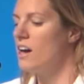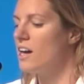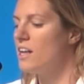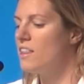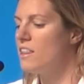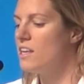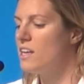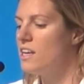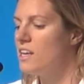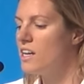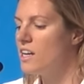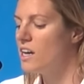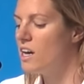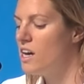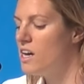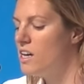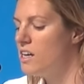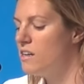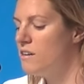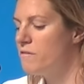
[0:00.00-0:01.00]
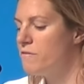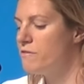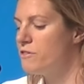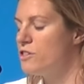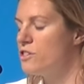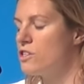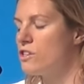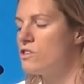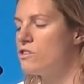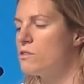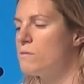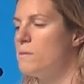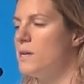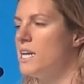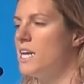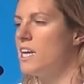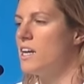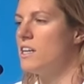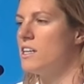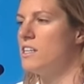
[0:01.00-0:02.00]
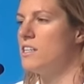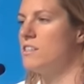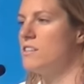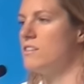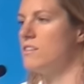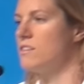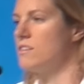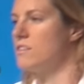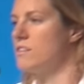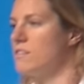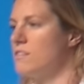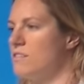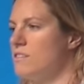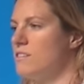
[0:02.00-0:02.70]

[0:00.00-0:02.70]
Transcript: I think for social media, it's